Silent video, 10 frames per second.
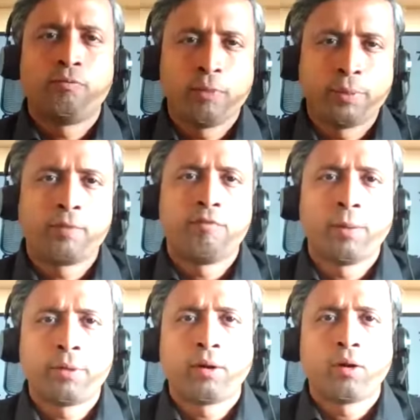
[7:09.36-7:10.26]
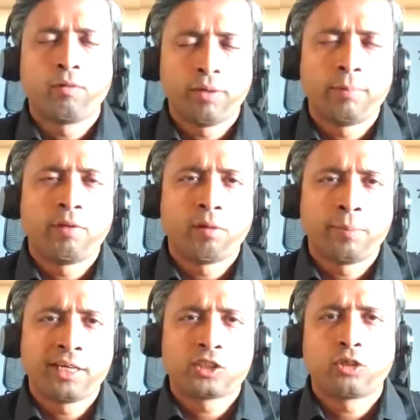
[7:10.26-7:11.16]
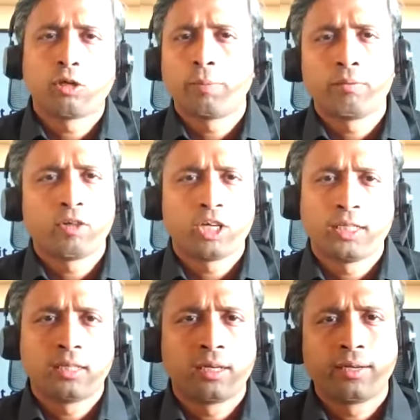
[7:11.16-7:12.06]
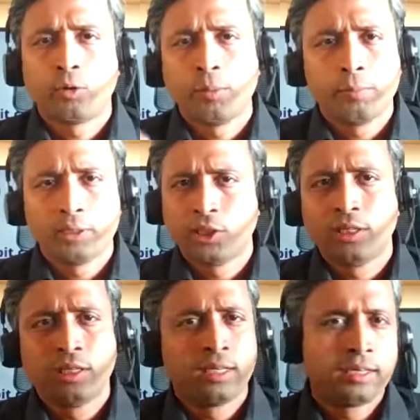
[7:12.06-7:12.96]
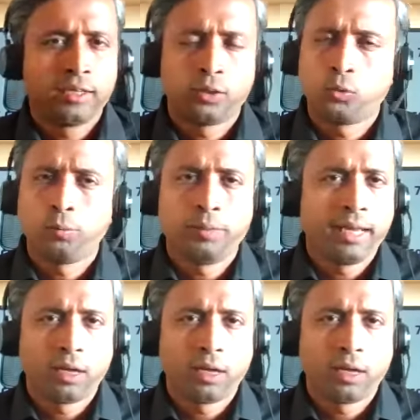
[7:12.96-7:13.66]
we pick web development as a topic, but other it could be machine learning, it could be